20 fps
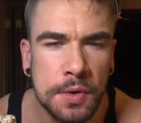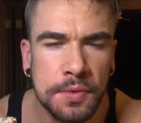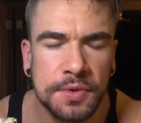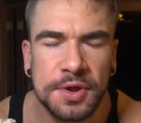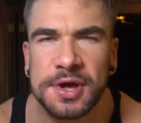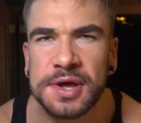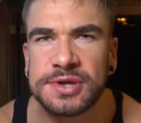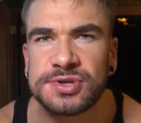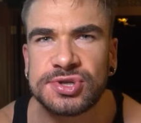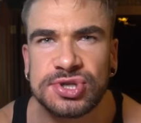
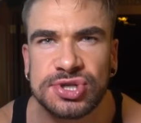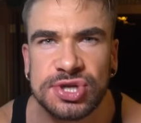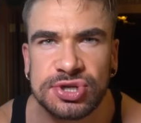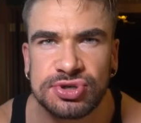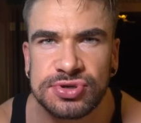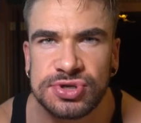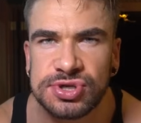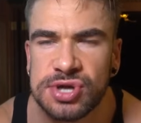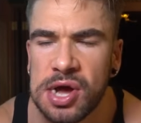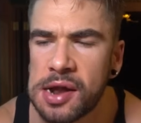look at
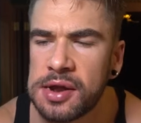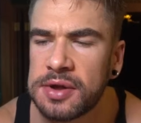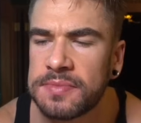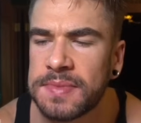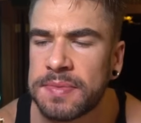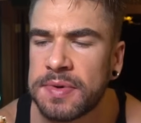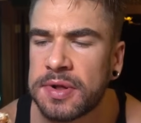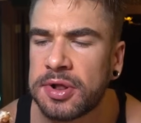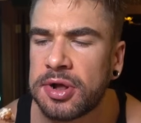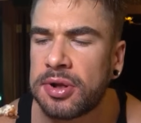citrus on it,
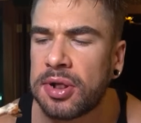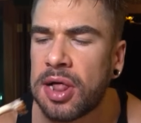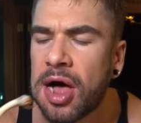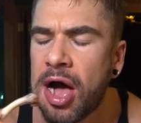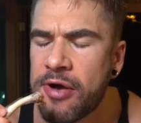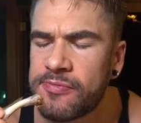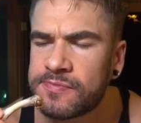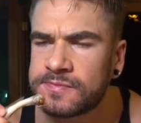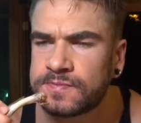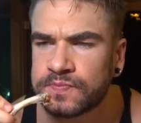maybe a little
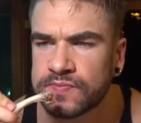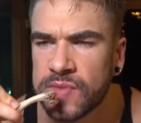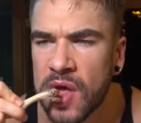lime.